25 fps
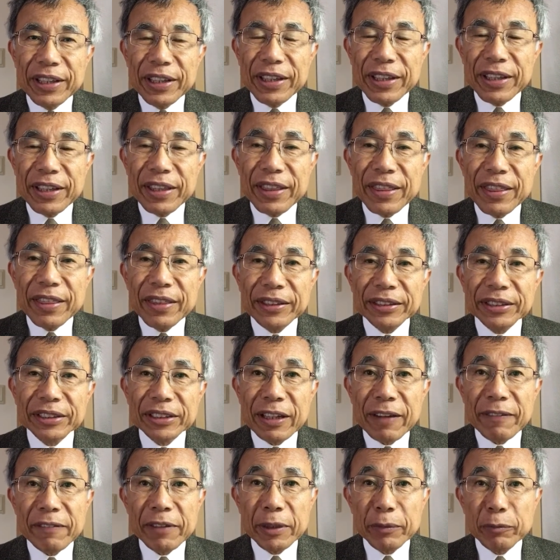in the
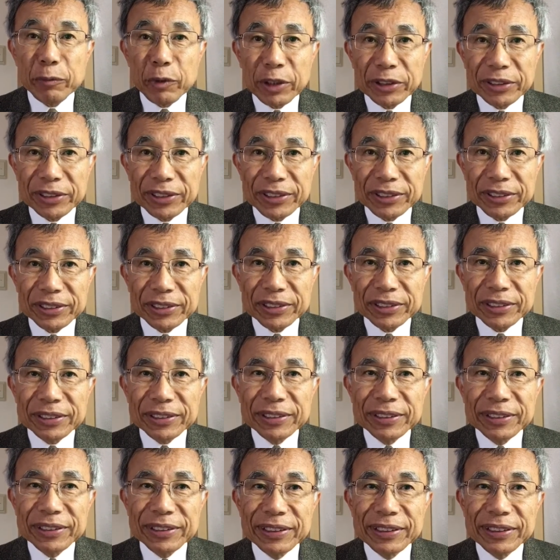survey process,